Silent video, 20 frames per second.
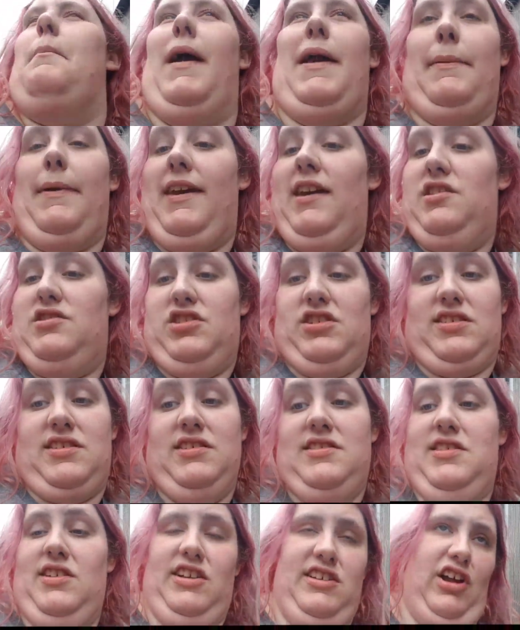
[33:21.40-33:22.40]
Maybe it's just
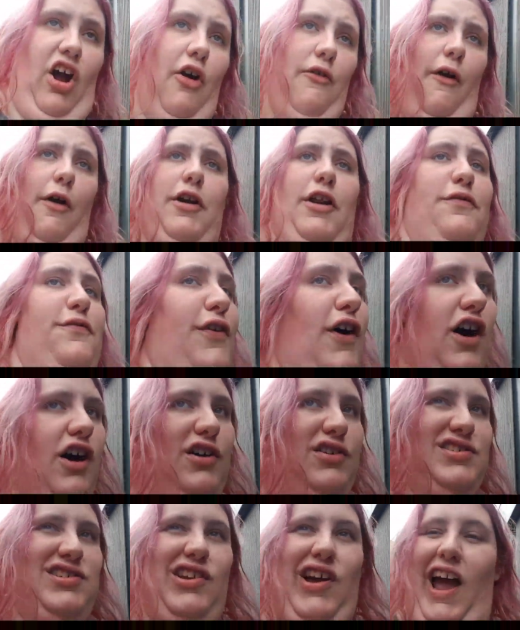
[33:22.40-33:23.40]
because I rode it
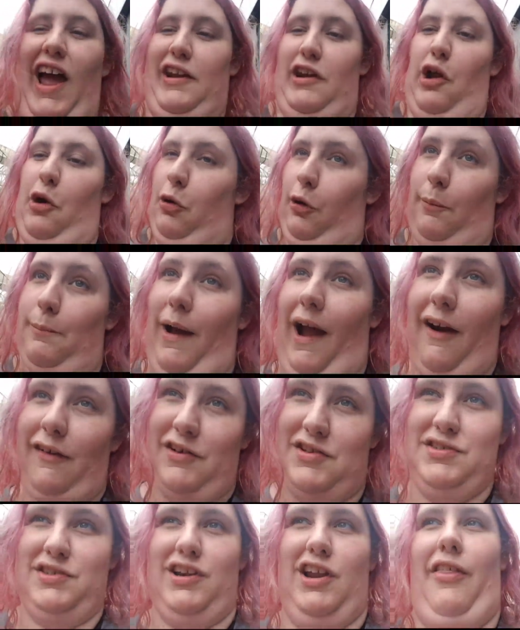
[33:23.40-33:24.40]
first and I had no
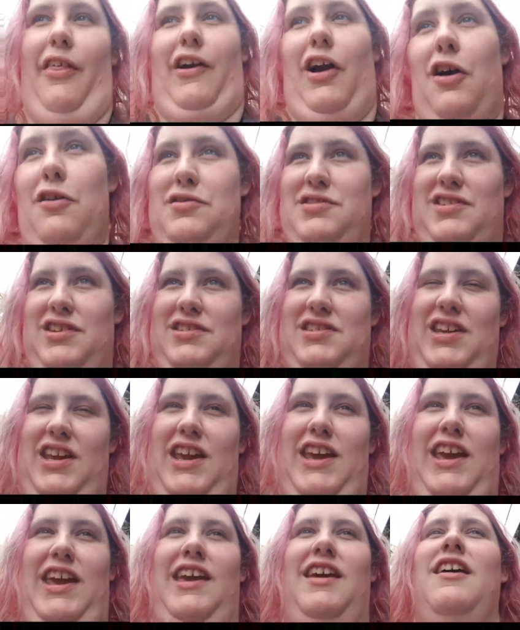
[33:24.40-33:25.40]
comparison to other coasters
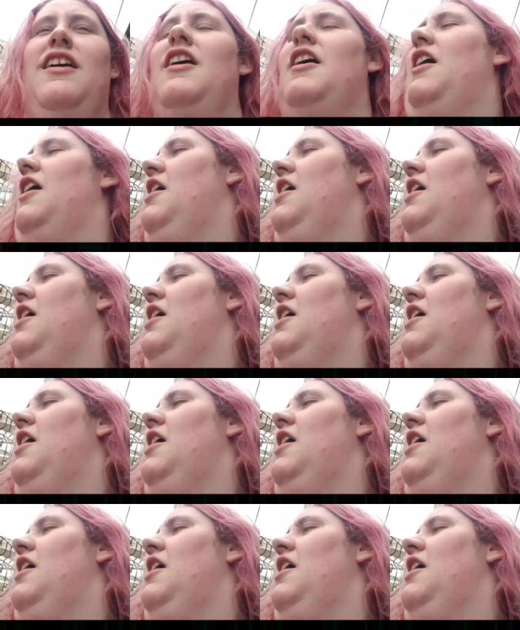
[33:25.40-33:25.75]
here.